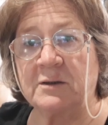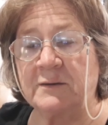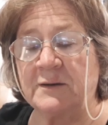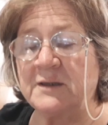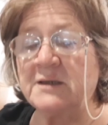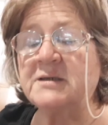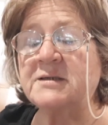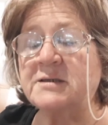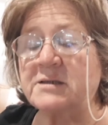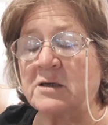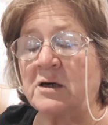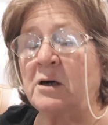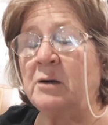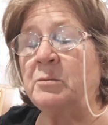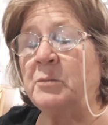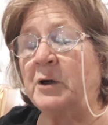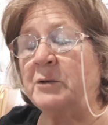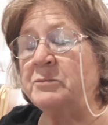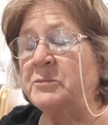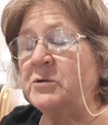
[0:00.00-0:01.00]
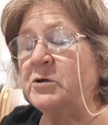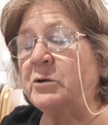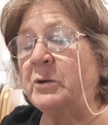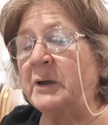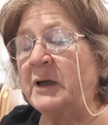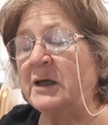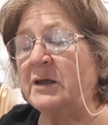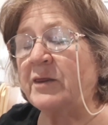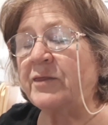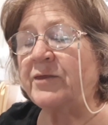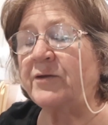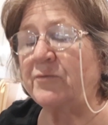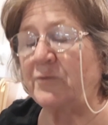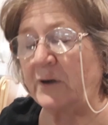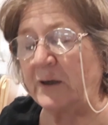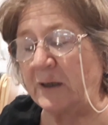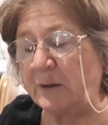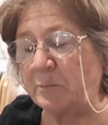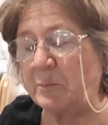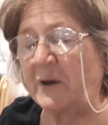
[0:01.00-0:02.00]
This time I'm doing a
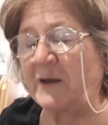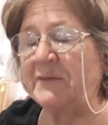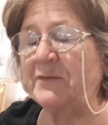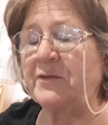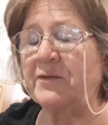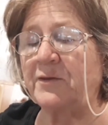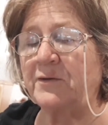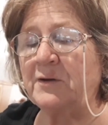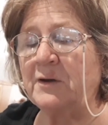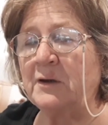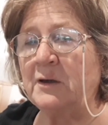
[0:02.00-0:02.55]
3-month